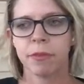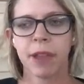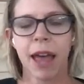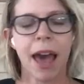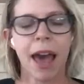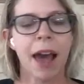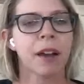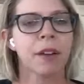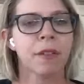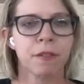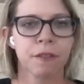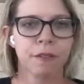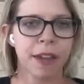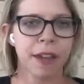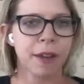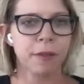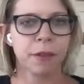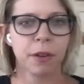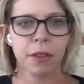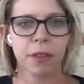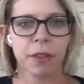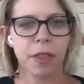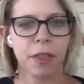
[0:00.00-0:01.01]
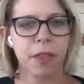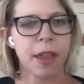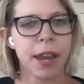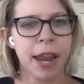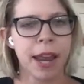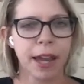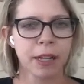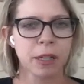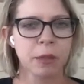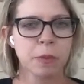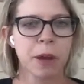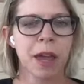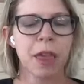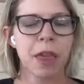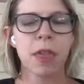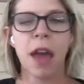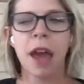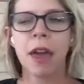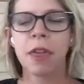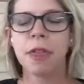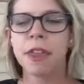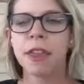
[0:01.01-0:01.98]
lack of favor than the next.
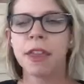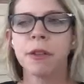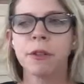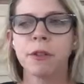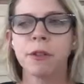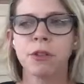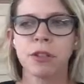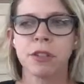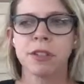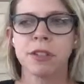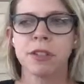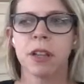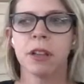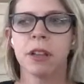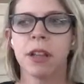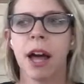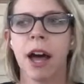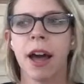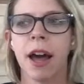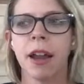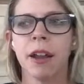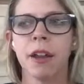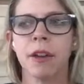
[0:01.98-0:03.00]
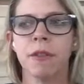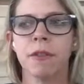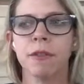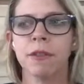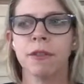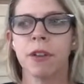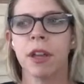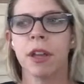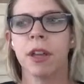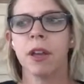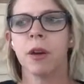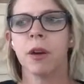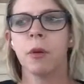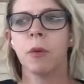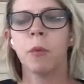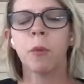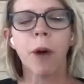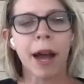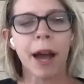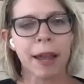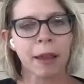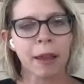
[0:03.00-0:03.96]
I think there's just a lot of
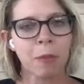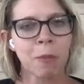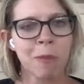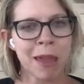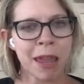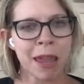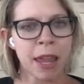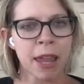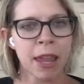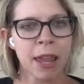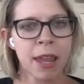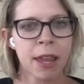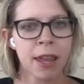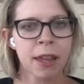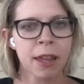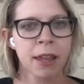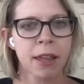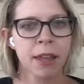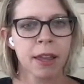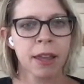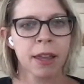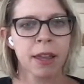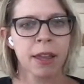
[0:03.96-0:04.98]
why me,